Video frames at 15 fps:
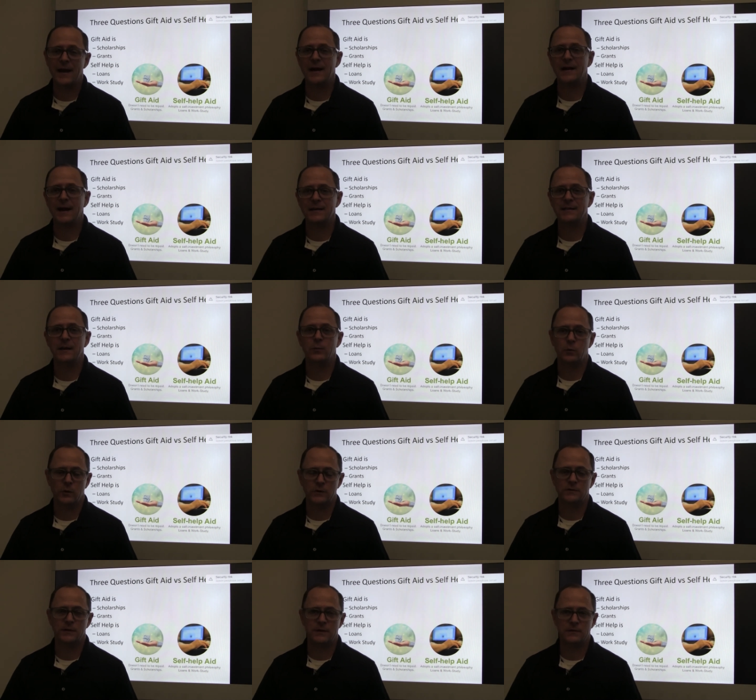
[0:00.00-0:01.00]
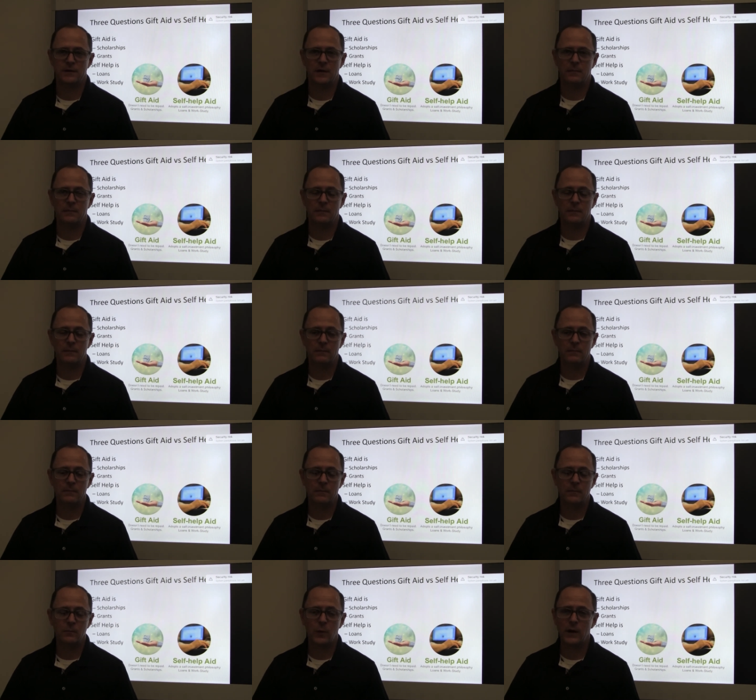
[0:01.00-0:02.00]
I got that work study job."
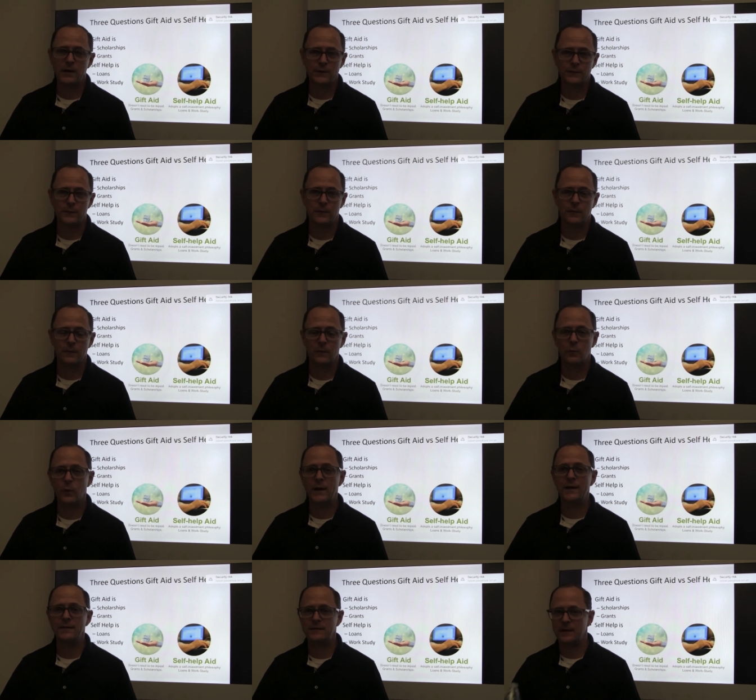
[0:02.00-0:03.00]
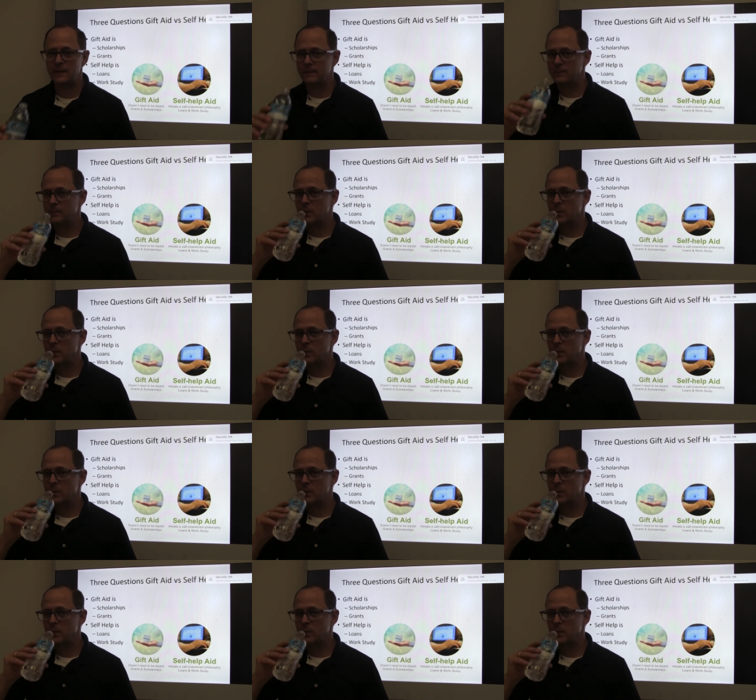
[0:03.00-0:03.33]
Wonderful. What is it?